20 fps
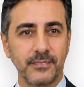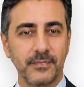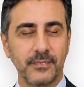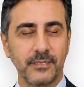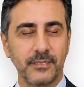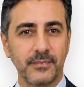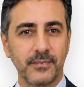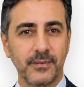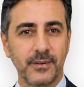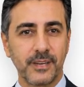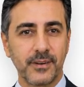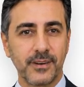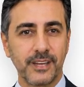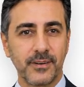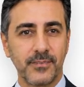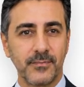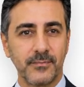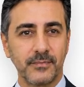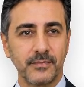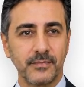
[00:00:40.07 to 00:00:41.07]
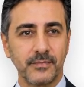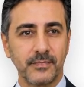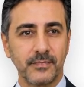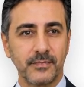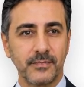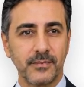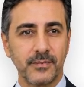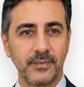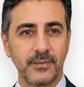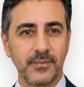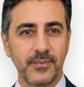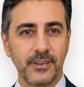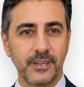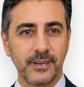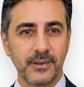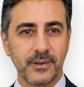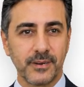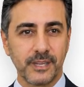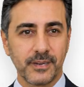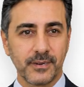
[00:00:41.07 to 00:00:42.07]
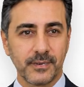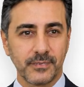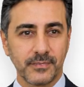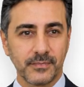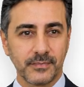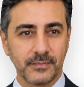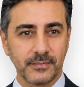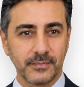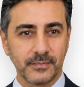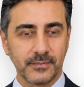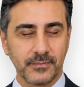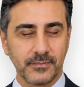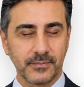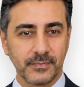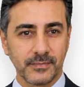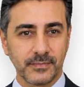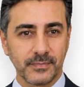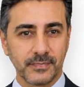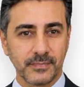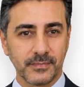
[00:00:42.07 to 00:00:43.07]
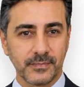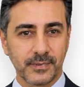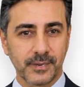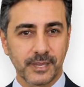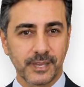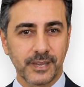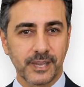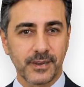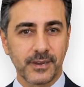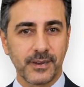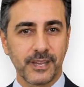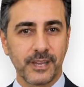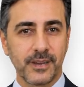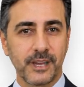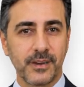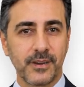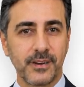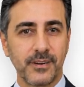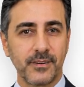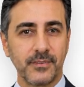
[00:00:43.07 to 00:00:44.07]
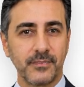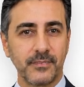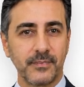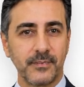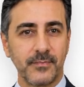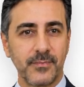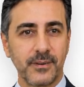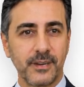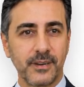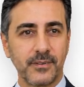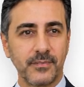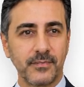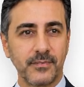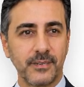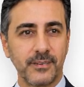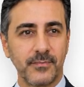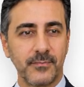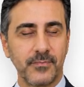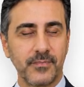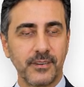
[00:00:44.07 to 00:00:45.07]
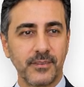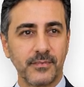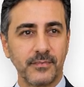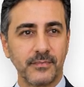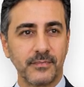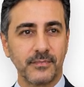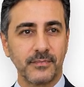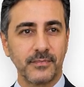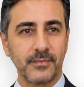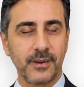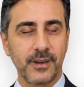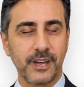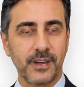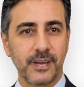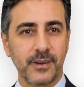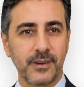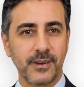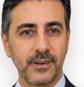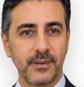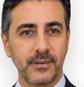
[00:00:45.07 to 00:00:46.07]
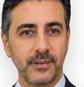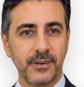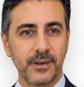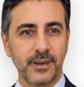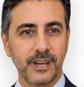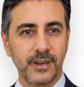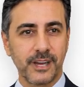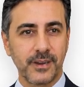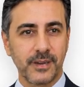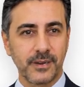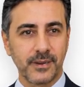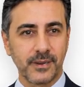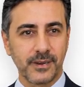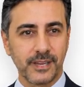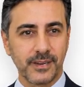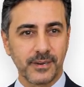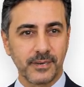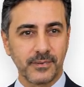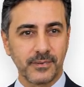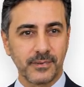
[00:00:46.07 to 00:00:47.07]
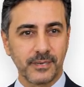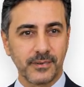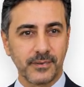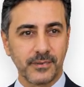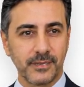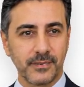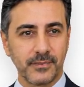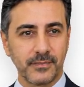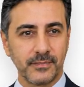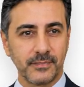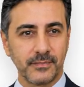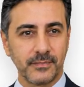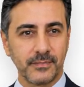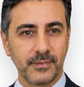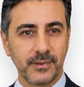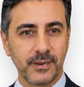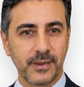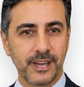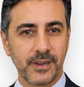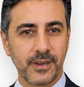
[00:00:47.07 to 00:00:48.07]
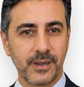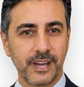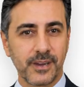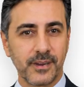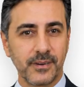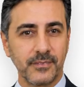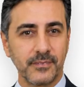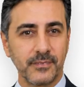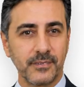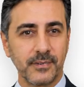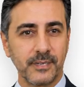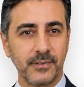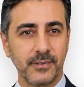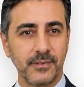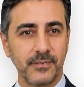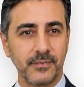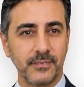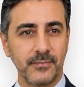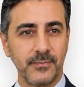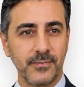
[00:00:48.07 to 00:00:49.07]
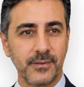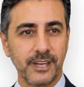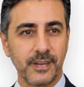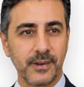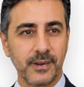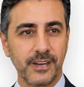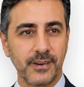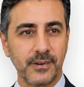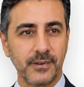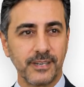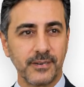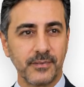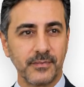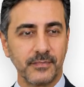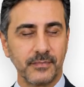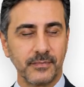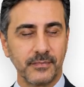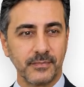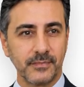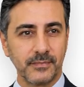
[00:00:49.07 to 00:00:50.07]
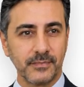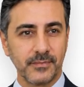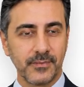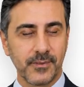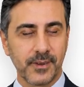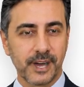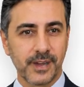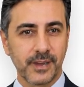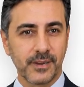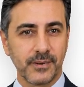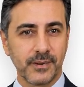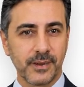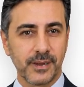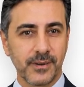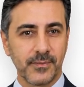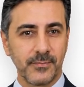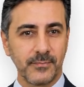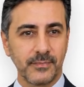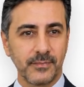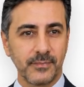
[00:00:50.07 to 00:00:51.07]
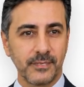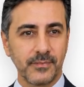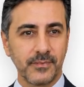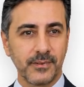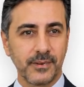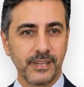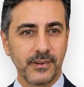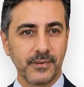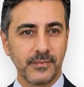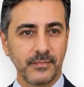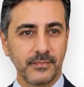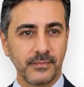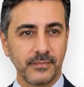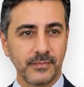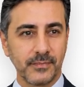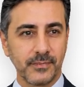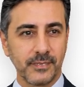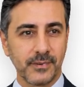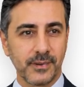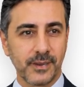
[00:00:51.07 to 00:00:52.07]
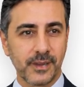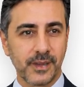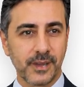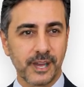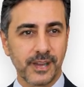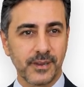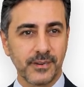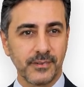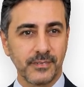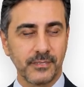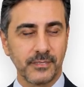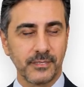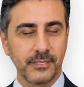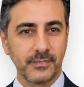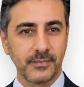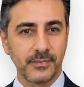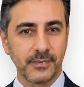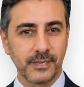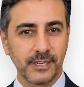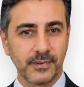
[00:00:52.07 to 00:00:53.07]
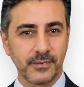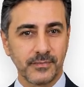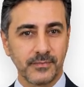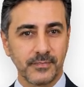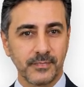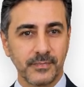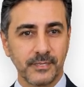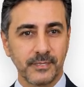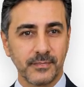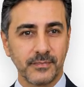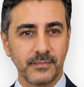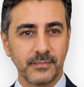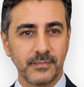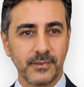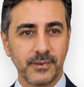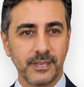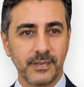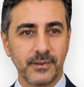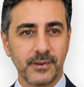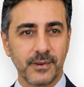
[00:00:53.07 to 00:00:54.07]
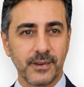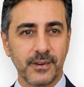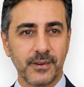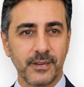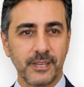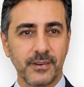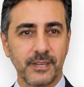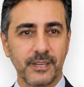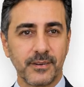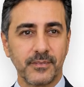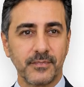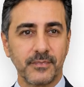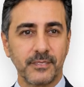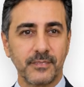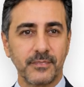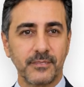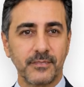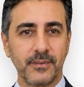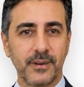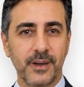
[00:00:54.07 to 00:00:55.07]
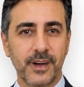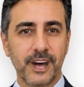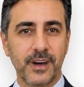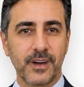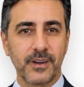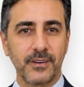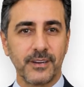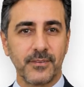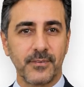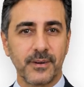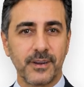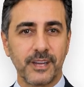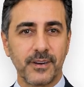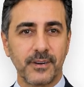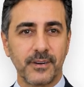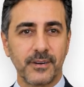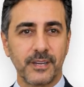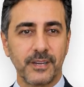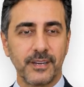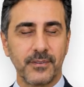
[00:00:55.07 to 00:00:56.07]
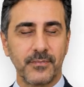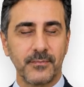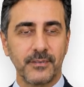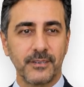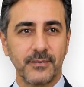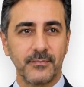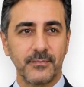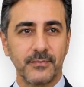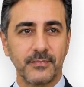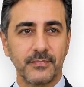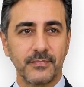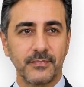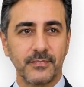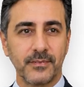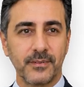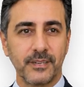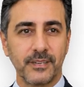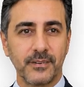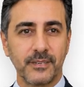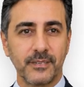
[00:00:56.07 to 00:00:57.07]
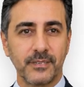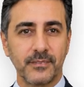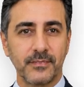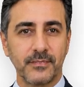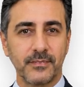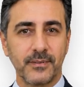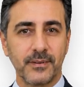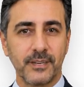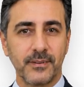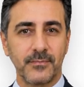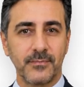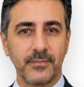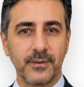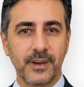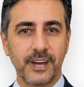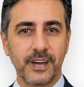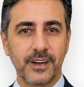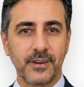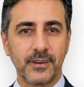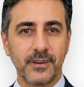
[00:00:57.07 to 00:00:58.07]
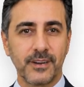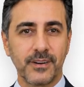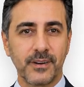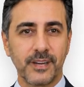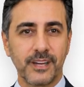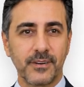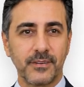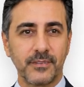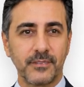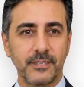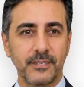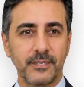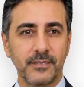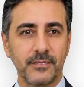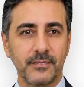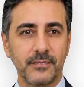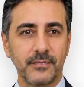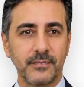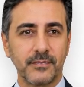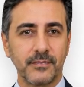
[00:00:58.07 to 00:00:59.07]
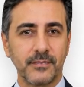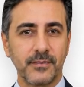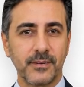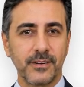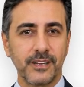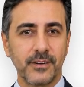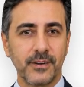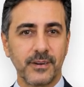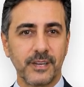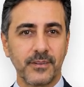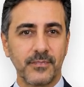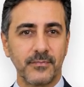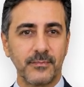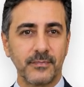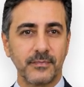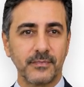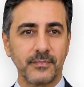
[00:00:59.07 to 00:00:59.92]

3 things need to be true before you start. First, you need a clinical case open on Cympha. That's a case sitting at the clinical status, the resting state for doctor-managed cases. If your assistant prepped the visit, this already exists with photos and scans attached. There's a separate lecture on that prep. Second, the patient is seated and the chart is up.